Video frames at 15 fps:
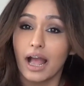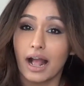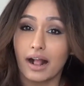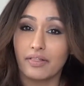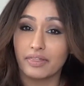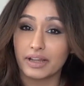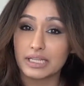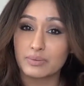
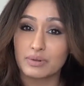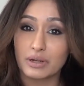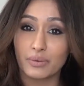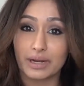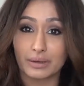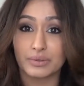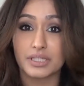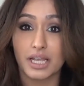And that's why
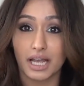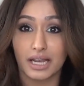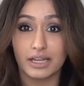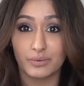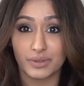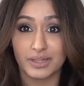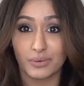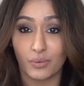when I was
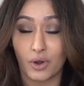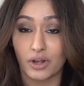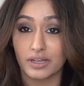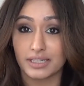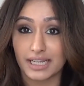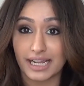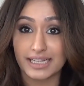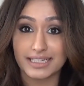curling with the
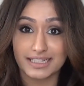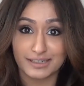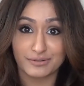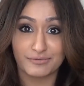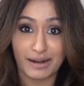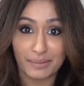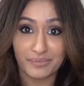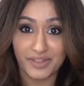wand, I
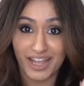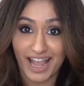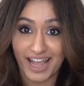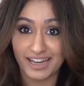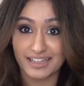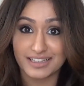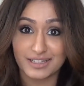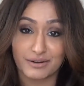didn't wrap the
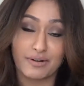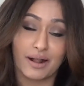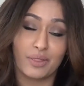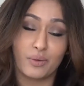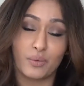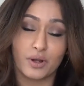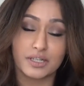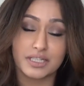ends
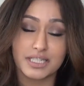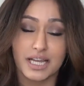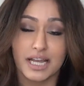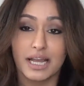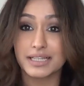around the wand.